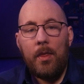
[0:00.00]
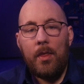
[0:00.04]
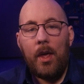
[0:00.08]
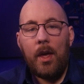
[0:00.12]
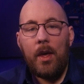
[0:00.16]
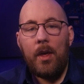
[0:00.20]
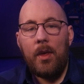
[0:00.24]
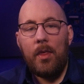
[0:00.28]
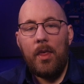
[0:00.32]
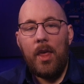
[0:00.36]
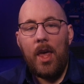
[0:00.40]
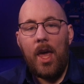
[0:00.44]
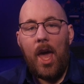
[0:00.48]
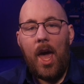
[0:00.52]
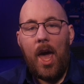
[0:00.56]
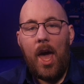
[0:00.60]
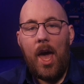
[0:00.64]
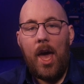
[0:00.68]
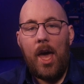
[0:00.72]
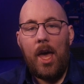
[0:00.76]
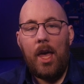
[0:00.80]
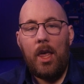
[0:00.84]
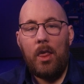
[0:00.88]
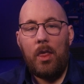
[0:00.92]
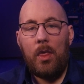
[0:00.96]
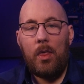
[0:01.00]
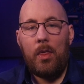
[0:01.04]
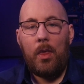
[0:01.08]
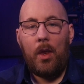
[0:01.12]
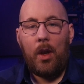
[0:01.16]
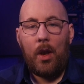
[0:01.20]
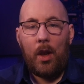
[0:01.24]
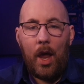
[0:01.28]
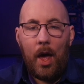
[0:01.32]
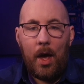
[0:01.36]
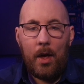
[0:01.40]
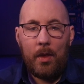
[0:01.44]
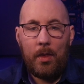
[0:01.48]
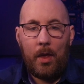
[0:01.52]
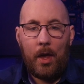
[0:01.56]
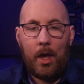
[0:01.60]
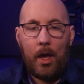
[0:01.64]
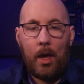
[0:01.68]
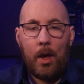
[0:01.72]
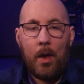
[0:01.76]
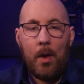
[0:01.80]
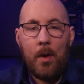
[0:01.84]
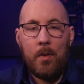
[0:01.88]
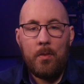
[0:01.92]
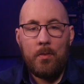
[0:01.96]
Think of it as the
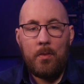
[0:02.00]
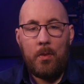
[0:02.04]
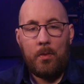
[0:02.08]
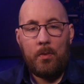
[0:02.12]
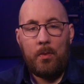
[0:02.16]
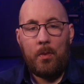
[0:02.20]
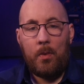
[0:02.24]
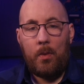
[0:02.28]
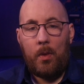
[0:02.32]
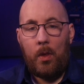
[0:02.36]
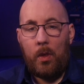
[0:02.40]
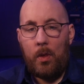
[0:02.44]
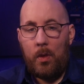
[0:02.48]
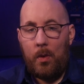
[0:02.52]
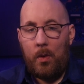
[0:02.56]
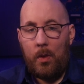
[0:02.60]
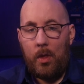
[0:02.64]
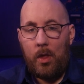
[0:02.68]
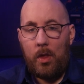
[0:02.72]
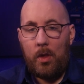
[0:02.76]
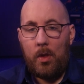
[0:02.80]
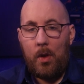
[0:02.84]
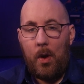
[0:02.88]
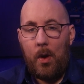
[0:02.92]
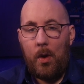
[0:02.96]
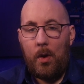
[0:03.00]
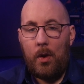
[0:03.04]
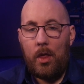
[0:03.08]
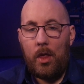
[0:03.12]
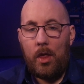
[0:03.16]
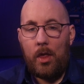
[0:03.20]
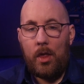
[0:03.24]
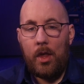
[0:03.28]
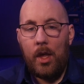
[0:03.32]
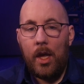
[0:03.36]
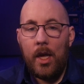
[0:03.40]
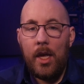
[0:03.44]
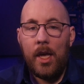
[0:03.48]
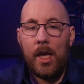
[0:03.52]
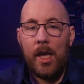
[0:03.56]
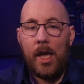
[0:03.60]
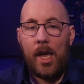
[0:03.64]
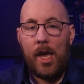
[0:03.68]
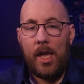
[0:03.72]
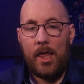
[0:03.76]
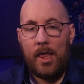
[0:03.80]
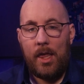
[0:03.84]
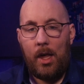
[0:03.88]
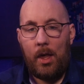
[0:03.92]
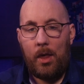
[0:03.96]
lobby before the show starts.
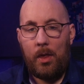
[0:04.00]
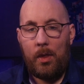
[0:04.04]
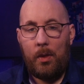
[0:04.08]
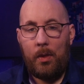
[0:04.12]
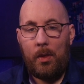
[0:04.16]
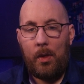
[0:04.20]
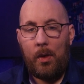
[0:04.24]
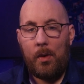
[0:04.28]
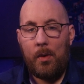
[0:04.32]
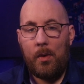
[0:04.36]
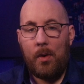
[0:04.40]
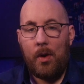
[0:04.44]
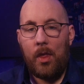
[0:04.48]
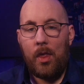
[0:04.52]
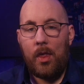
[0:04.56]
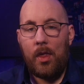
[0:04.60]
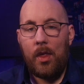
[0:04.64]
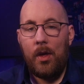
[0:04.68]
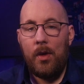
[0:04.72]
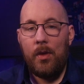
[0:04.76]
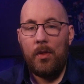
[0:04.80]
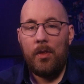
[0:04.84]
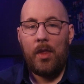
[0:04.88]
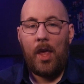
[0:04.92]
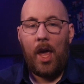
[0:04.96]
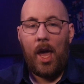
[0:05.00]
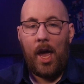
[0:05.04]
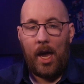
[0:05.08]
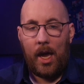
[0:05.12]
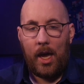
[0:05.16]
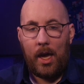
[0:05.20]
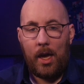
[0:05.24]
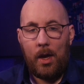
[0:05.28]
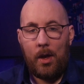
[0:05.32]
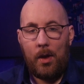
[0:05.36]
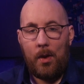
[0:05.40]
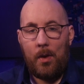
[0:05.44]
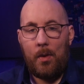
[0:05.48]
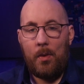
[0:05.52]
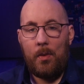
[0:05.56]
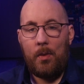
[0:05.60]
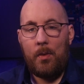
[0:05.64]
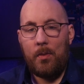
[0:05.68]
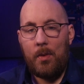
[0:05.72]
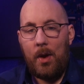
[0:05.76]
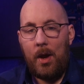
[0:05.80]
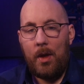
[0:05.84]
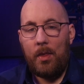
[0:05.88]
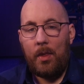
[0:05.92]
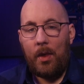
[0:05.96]
It tells the viewers, hey, you're in the
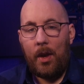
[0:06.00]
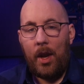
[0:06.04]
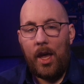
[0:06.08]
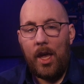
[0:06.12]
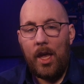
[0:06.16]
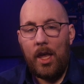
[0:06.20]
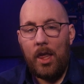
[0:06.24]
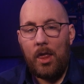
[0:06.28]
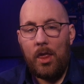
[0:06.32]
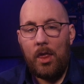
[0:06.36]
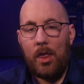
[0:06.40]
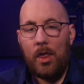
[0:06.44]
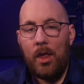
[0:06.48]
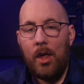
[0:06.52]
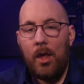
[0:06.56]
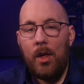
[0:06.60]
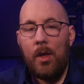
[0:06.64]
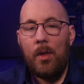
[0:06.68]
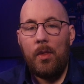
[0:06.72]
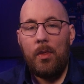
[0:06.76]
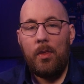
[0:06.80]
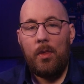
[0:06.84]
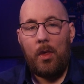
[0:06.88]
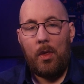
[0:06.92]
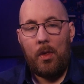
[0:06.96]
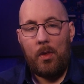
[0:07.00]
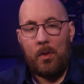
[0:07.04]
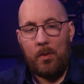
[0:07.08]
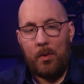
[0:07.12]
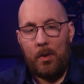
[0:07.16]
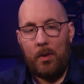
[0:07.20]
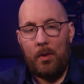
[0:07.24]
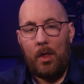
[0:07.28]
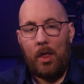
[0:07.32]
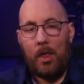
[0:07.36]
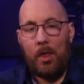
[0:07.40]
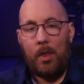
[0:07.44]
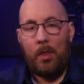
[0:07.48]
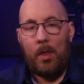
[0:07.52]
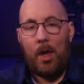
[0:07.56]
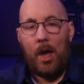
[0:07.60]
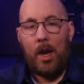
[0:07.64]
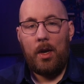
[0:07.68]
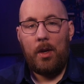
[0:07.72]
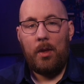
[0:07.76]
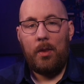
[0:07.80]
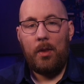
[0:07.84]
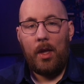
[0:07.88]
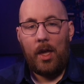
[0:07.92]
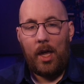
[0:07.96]
right place. The stream is about
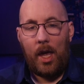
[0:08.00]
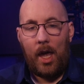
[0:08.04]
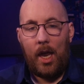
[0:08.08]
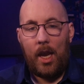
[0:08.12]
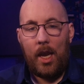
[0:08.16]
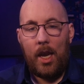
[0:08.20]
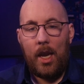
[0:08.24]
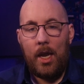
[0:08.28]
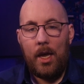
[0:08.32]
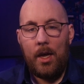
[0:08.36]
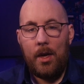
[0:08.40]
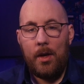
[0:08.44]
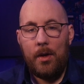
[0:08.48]
to begin.